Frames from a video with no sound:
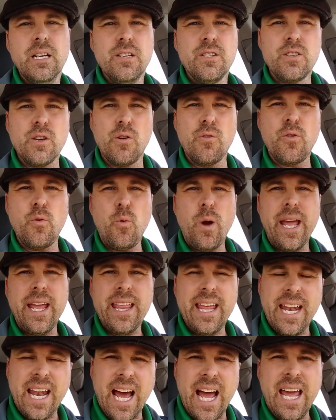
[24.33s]
So the way
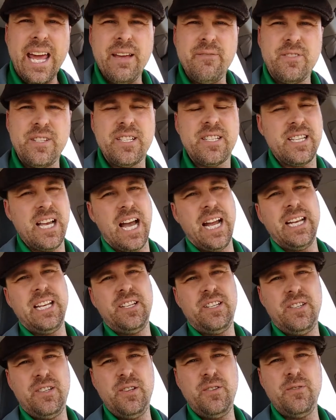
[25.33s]
that I have
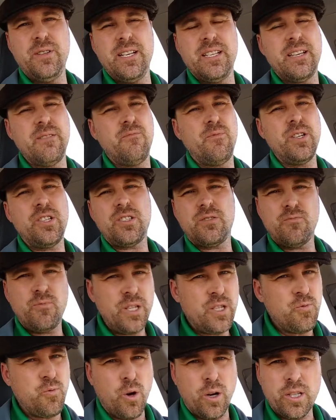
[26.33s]
decided to do this, and which
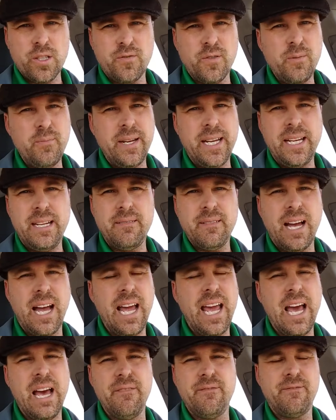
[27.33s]
which works for me,
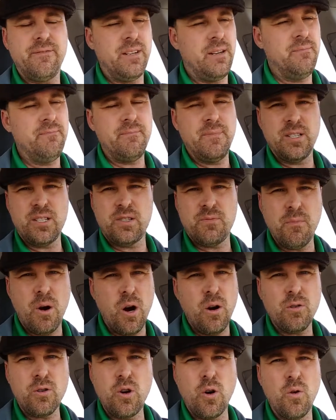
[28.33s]
I have a, a
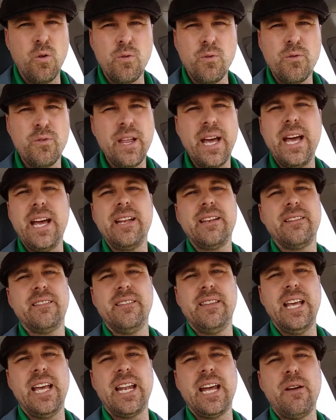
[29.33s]
small goal that
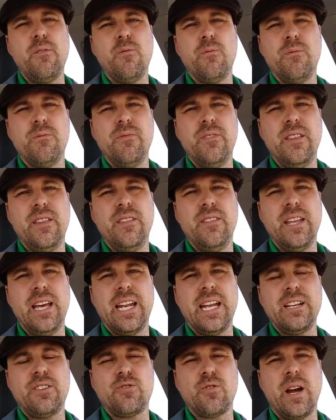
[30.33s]
that I that
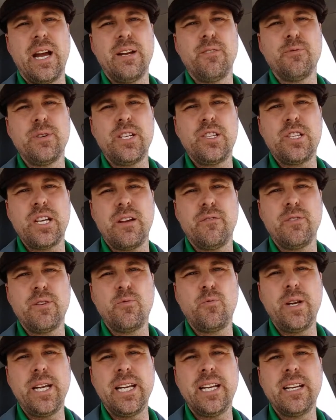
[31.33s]
I try and reach every
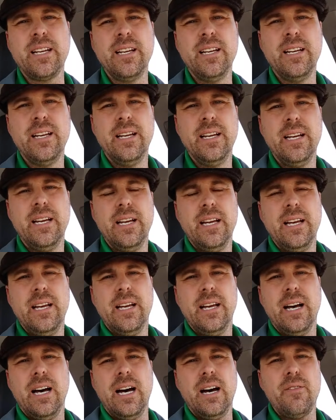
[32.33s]
week.
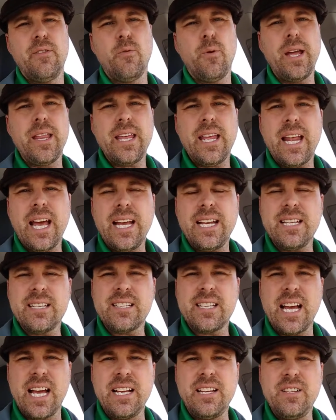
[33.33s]
Uh, the way that I
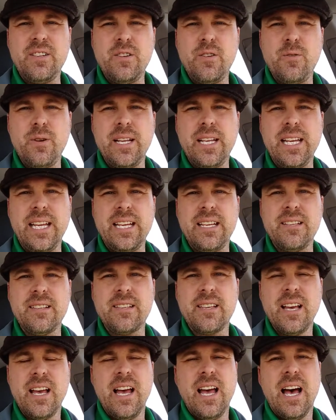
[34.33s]
decide to do it
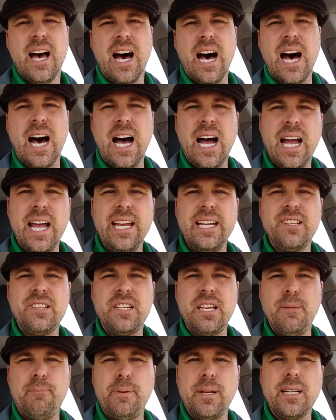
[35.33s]
is I
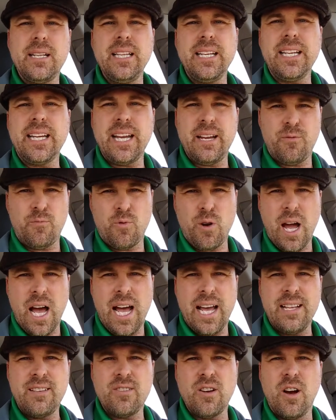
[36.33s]
typically get
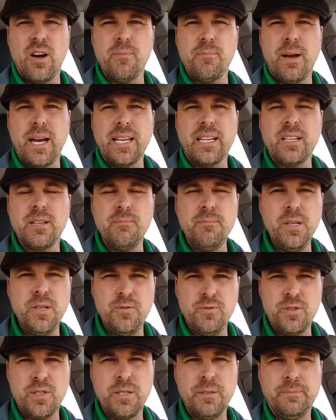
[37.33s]
rides on my
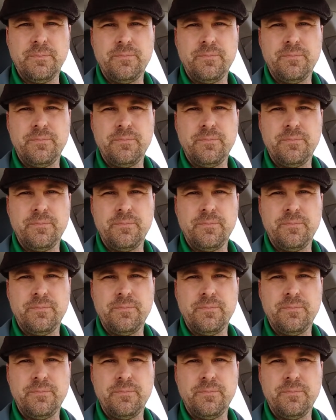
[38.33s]
commute,